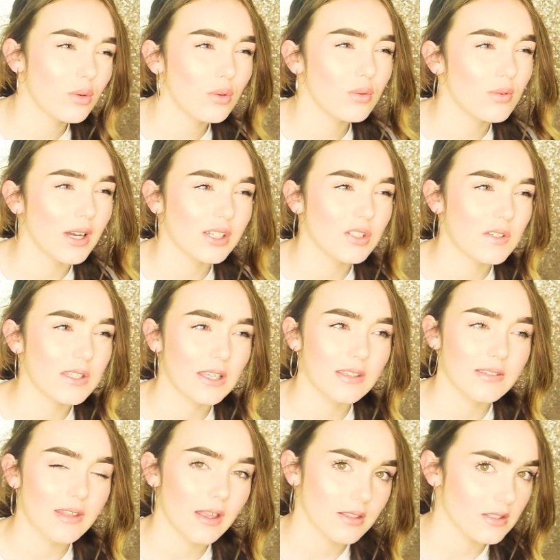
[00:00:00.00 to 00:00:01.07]
know who actually
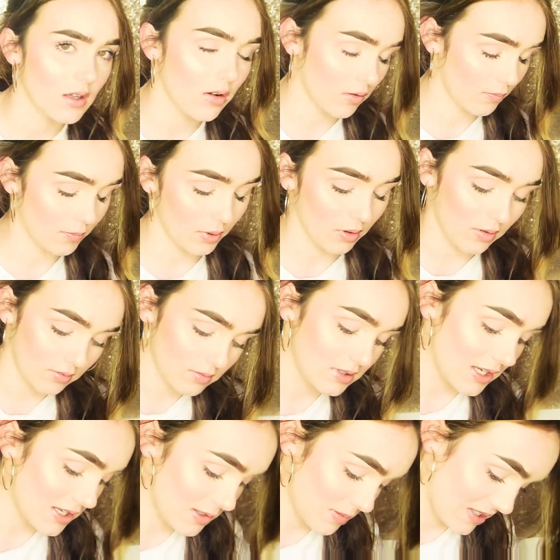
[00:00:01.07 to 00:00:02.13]
sings that song, but
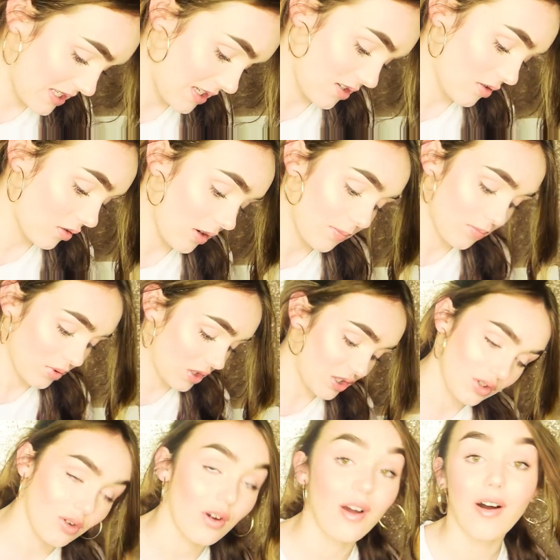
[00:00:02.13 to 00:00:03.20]
Despacito, I'm pretty
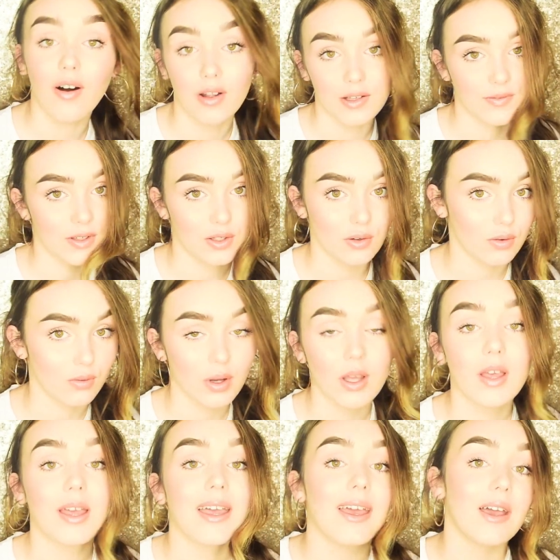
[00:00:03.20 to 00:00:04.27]
sure all of you know
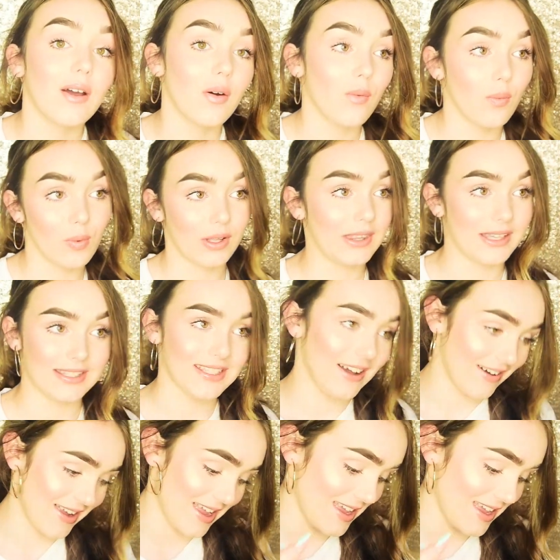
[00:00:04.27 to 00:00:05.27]
what that song